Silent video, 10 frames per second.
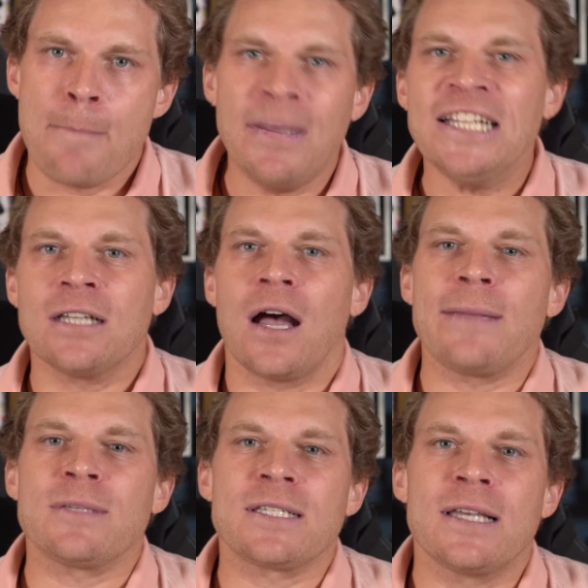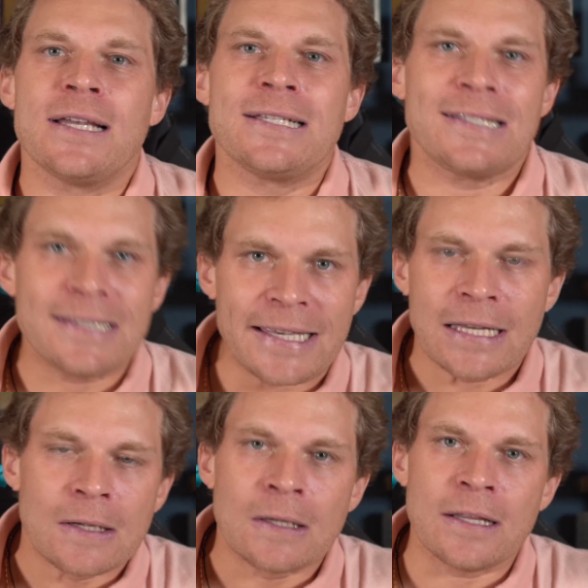Many times
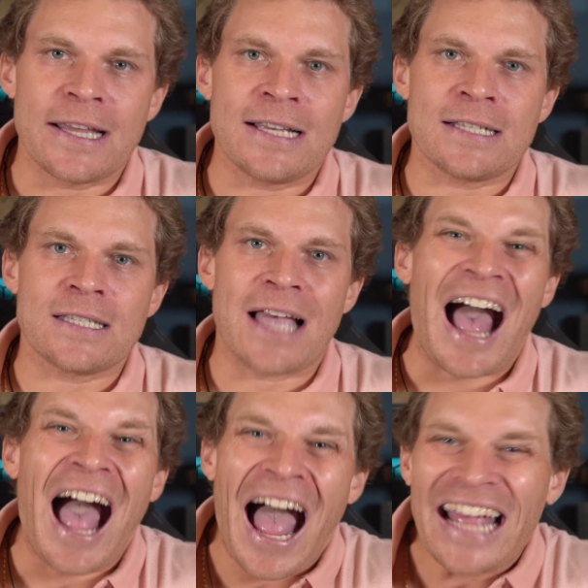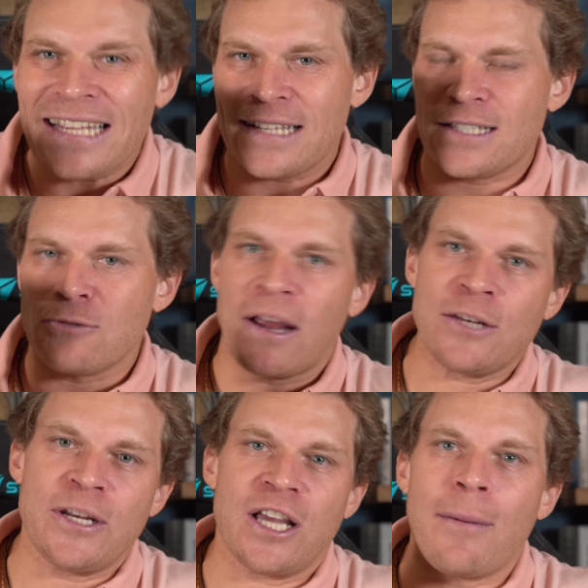skill is highest
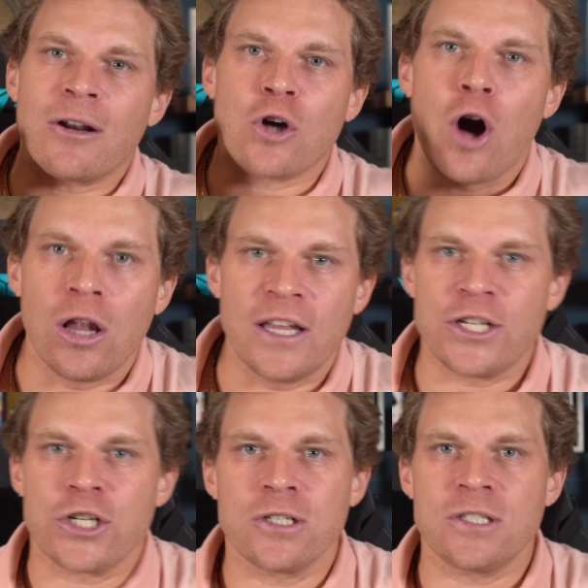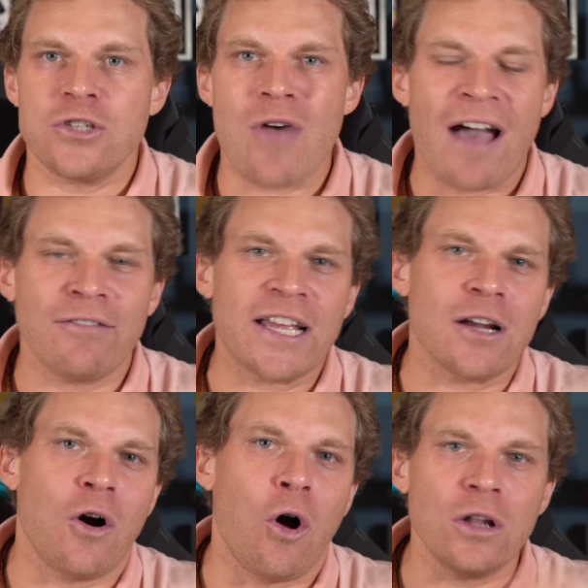right when you come out of college because you have
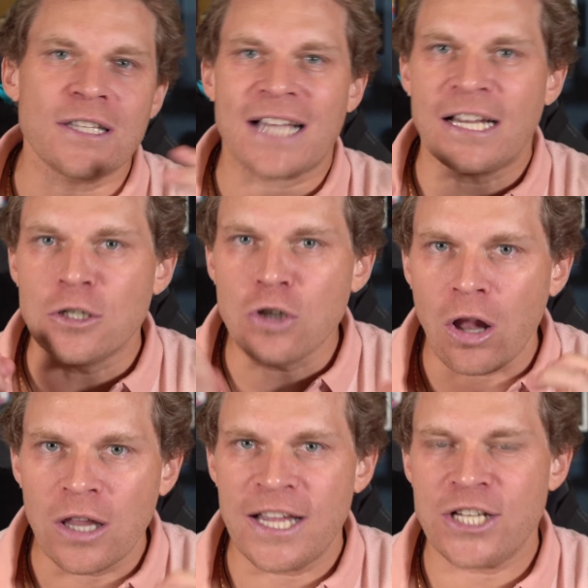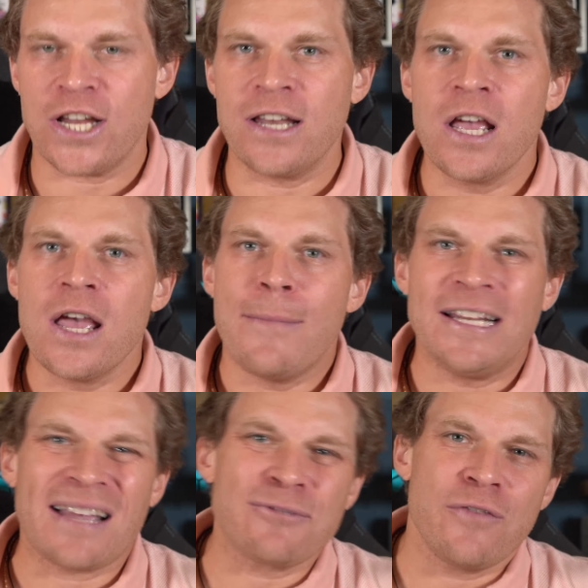like all this kind of knowledge and
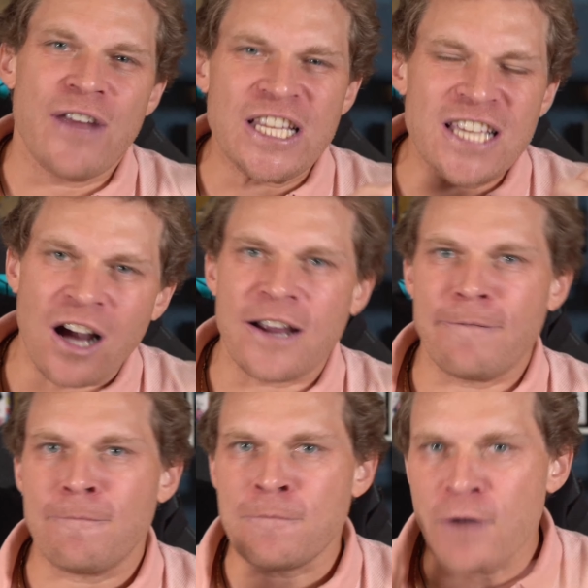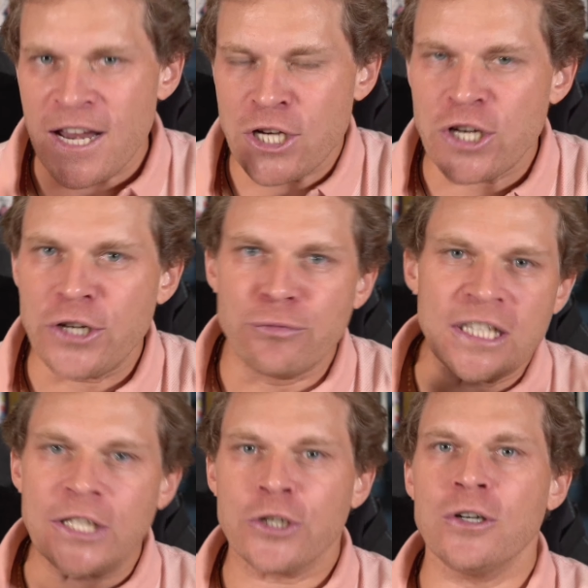many times you're very young and fresh and you're
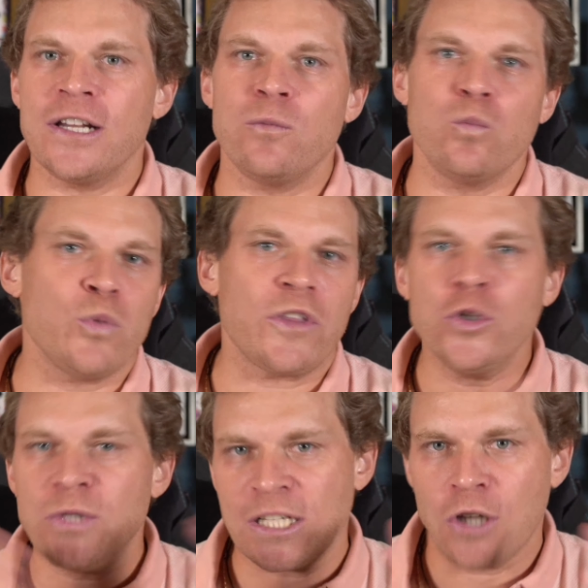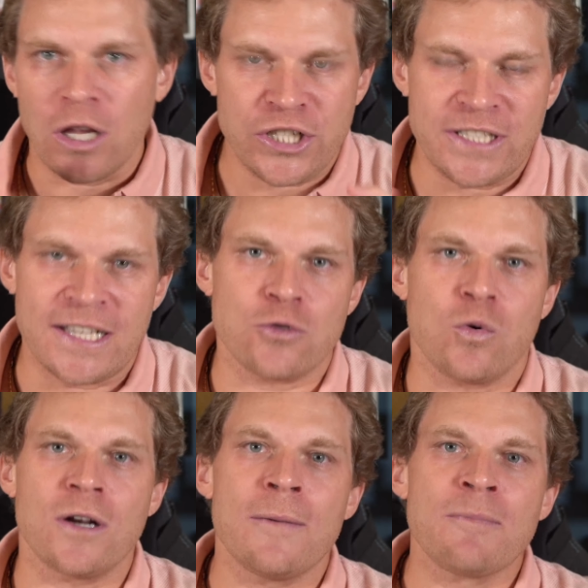really good and with new technologies and
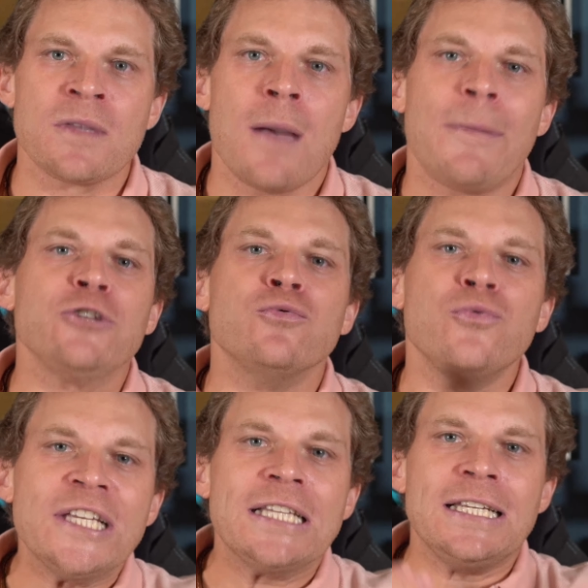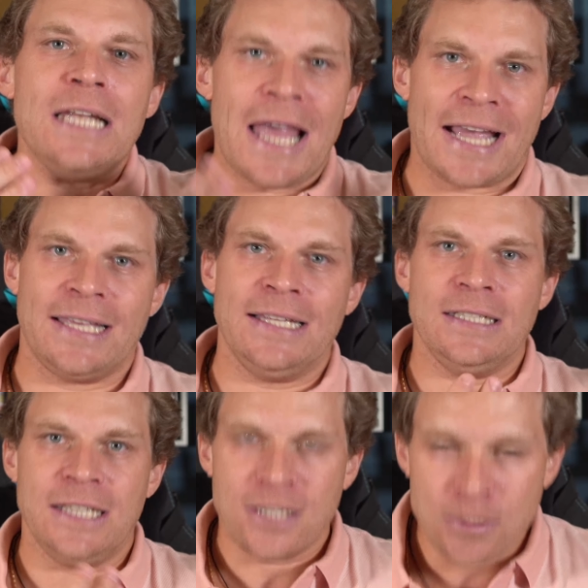so on but you're really
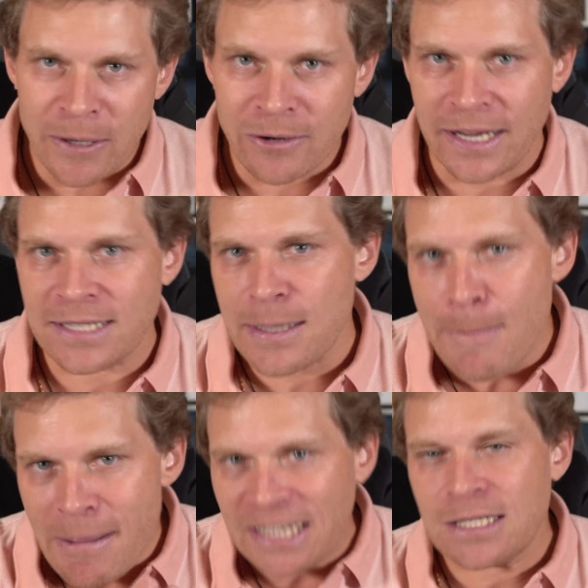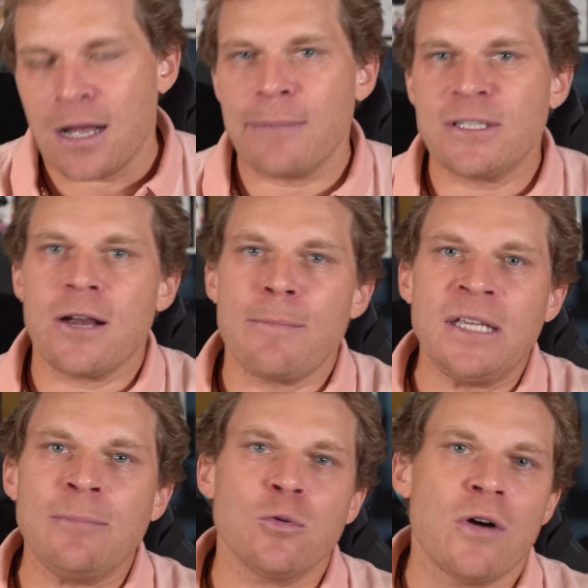lacking the experience and many times there are
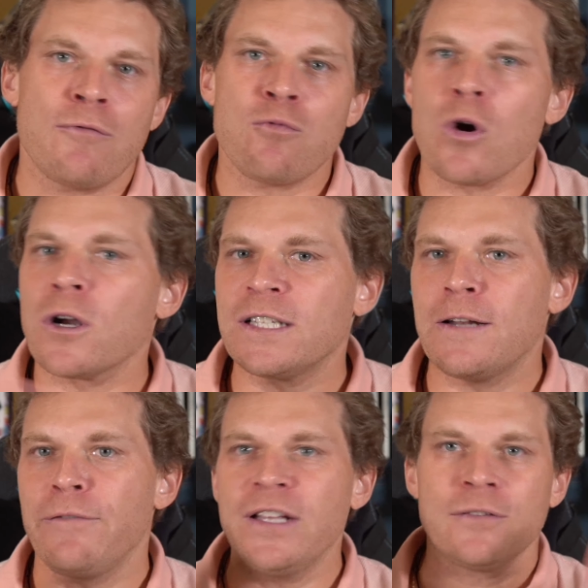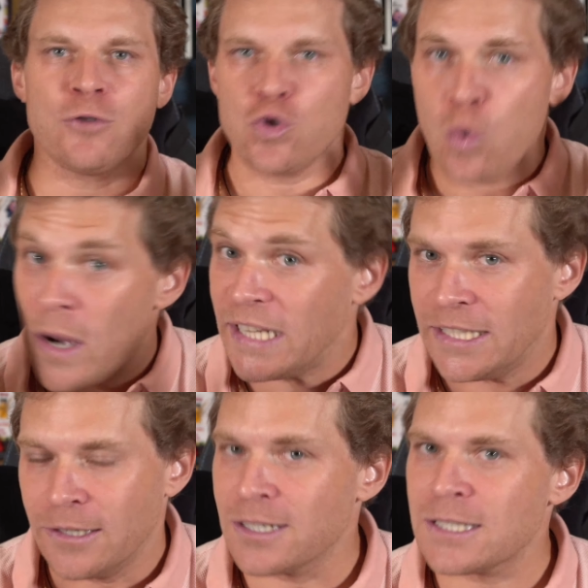people who have worked in a field for 20
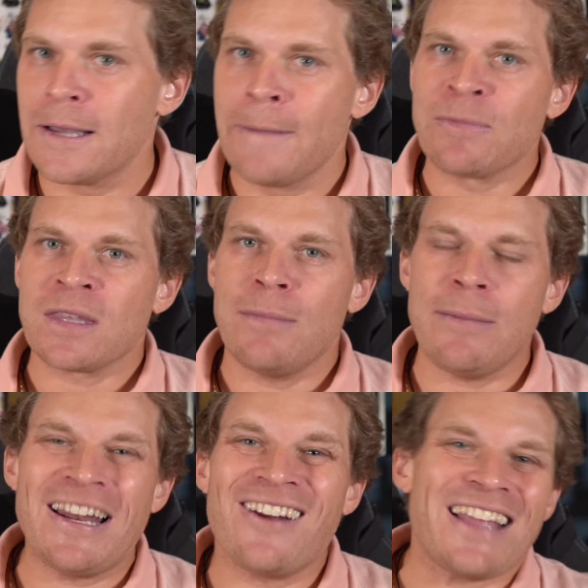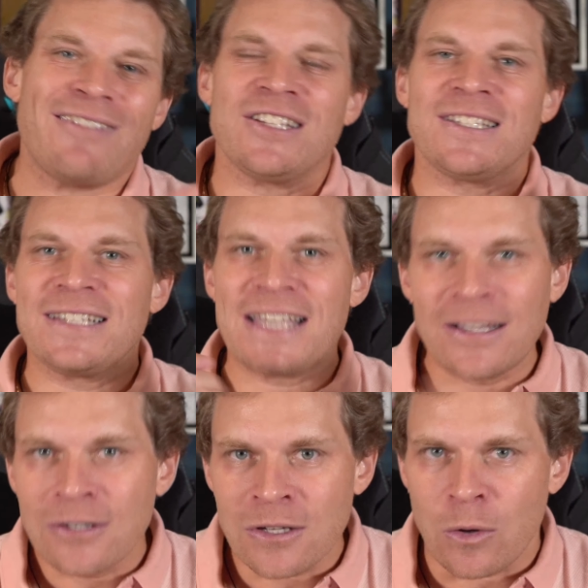years maybe they not have the
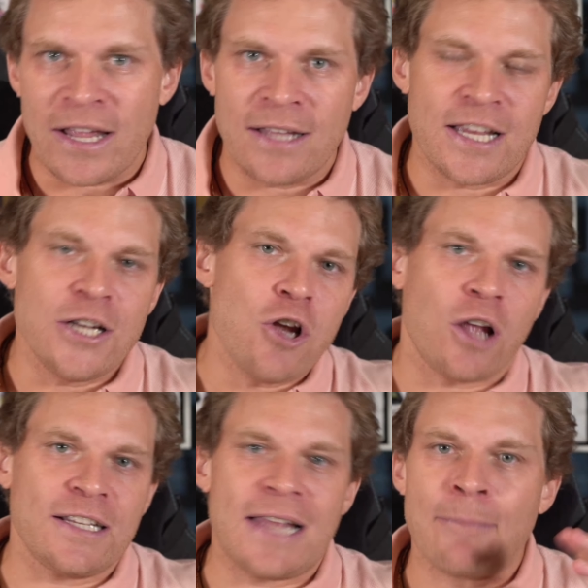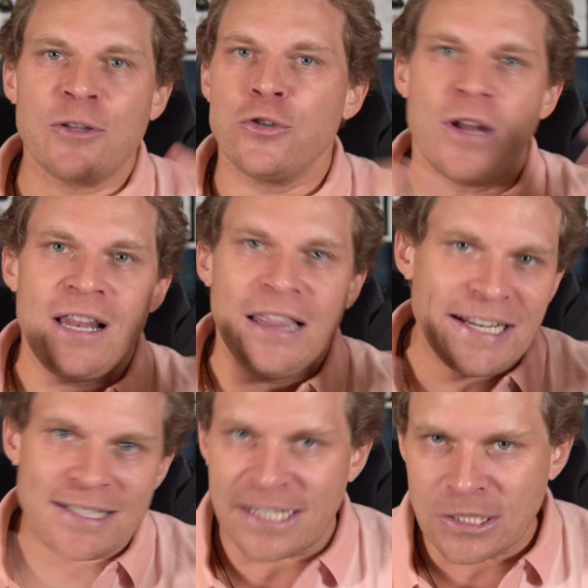skill or they're, they're not adapted to the
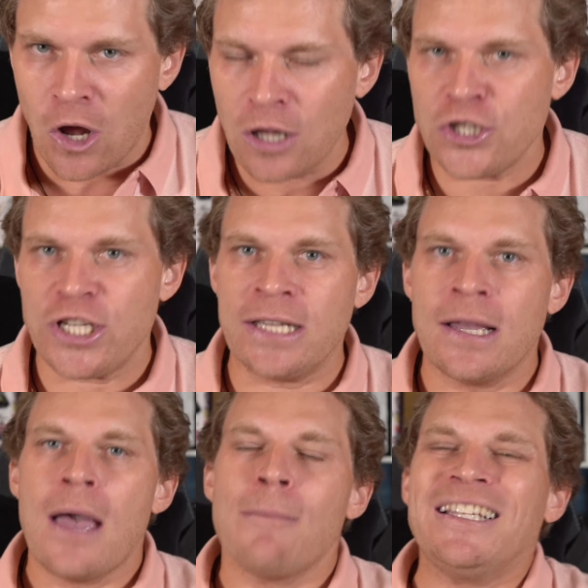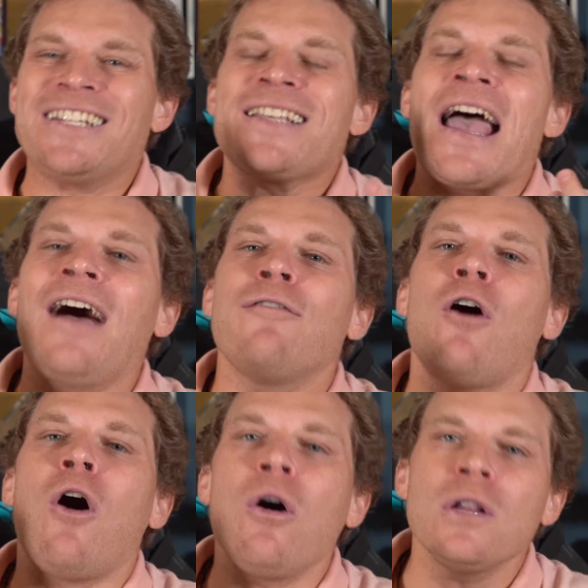latest technology but they just have
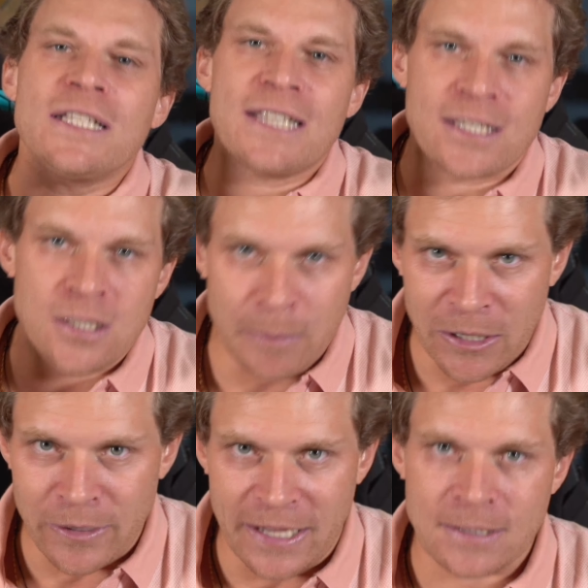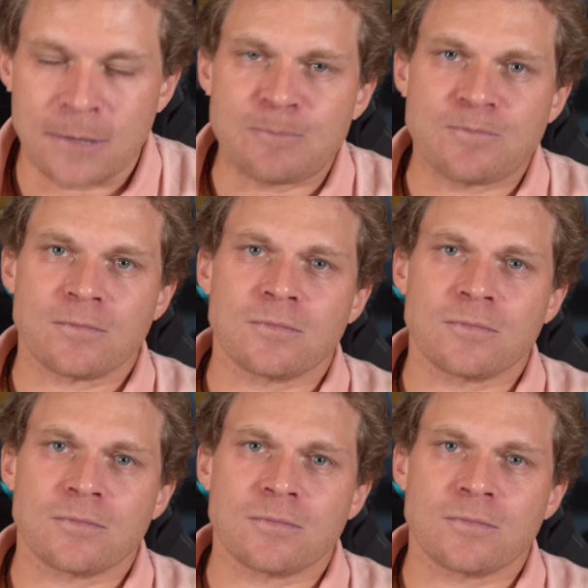all this experience